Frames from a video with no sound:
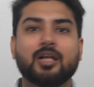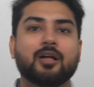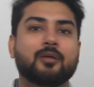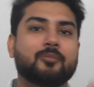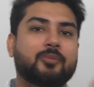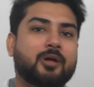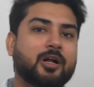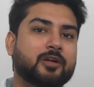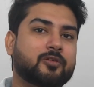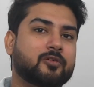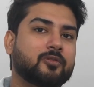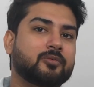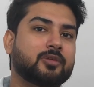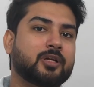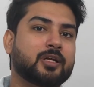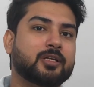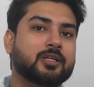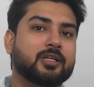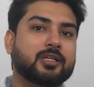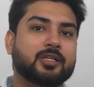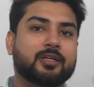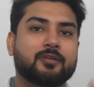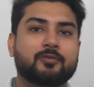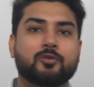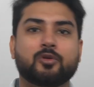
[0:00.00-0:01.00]
Apart from that,
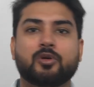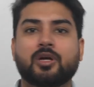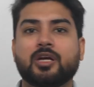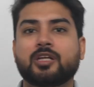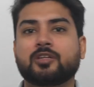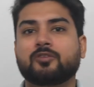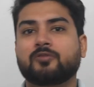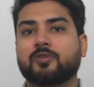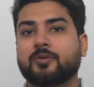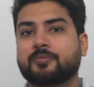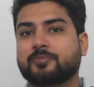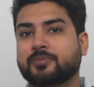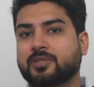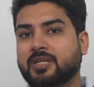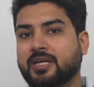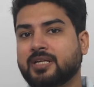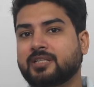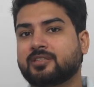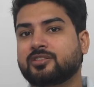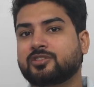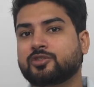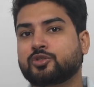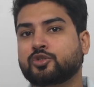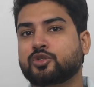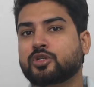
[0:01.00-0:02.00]
I'll give you guys
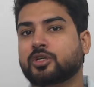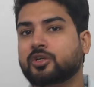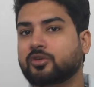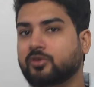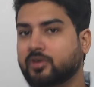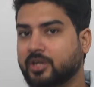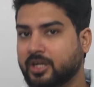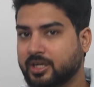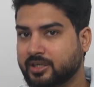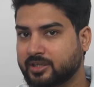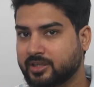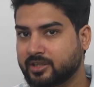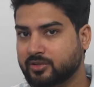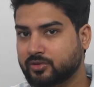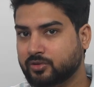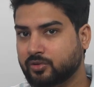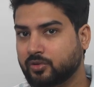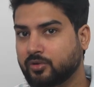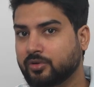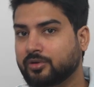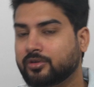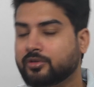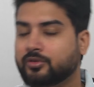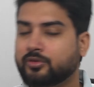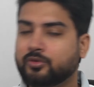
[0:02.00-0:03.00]
websites to check your ATS
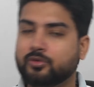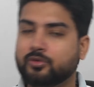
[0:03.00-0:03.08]
score.